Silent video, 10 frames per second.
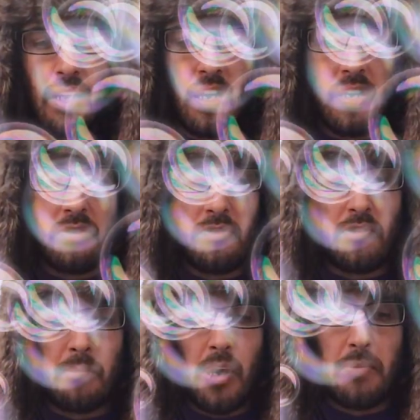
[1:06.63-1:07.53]
I thought for a
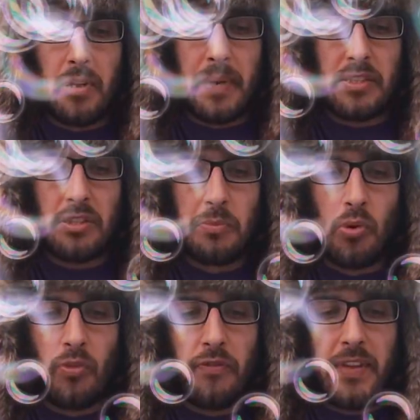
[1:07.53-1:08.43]
moment about
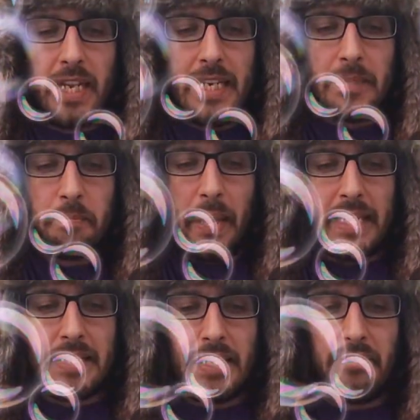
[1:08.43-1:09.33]
small, fearless
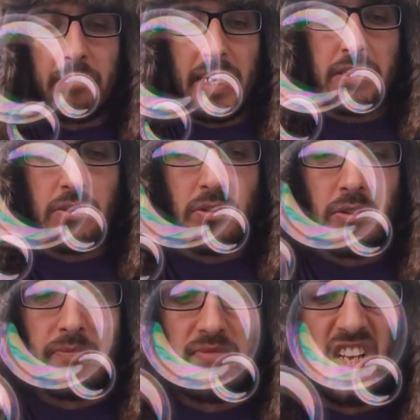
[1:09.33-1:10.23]
Betsy from next door.
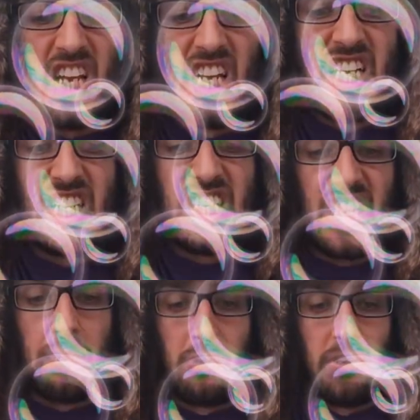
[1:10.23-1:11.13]
She
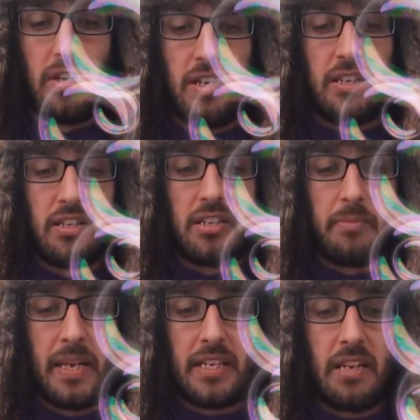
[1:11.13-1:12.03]
wouldn't hide under the
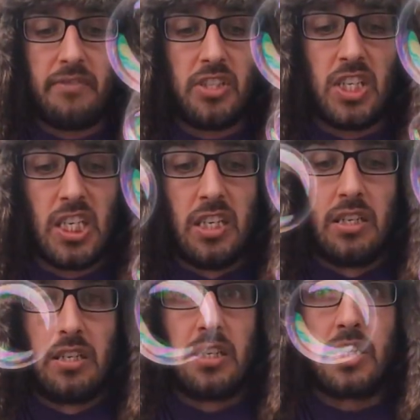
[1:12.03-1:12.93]
bed covers.
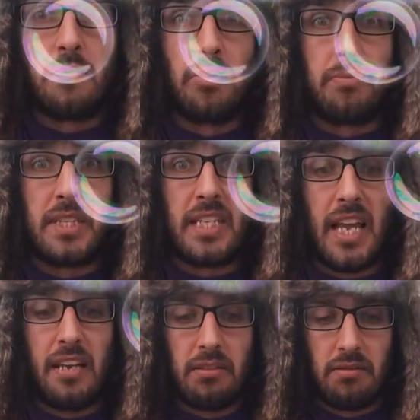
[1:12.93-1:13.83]
She wouldn't be
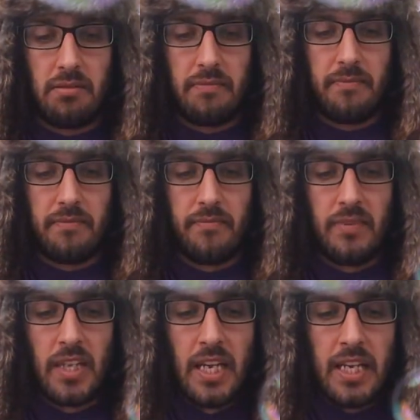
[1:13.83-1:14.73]
scared.
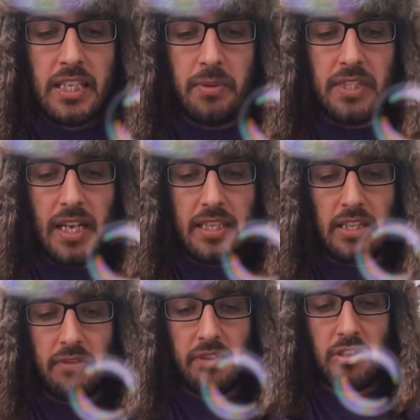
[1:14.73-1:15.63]
She would tell
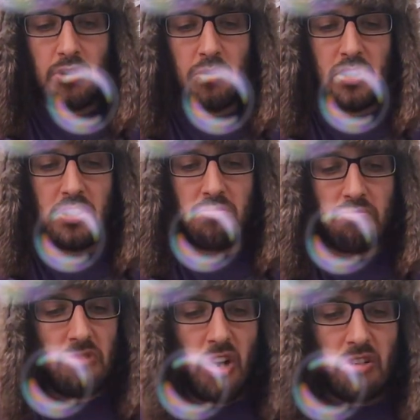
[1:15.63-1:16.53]
herself that the door was
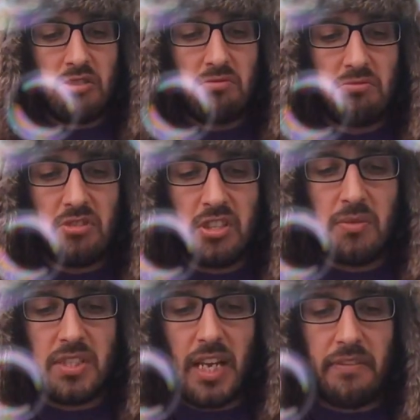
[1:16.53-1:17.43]
locked, she
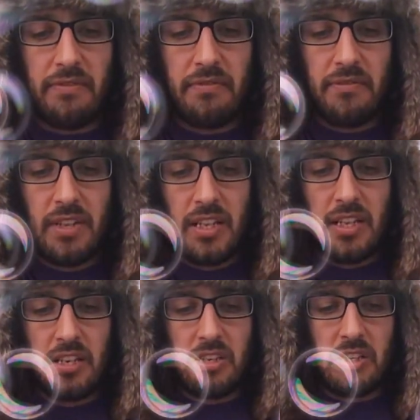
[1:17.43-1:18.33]
was safe, that
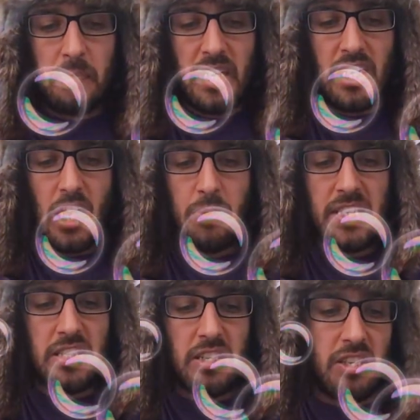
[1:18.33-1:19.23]
it had just been a
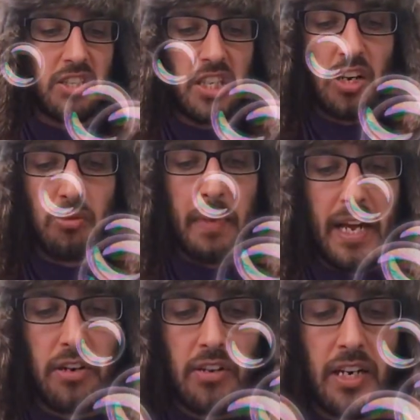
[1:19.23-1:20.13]
coincidence, the old
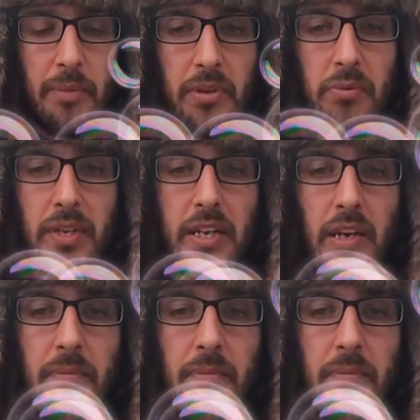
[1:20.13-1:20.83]
man looking up at the window.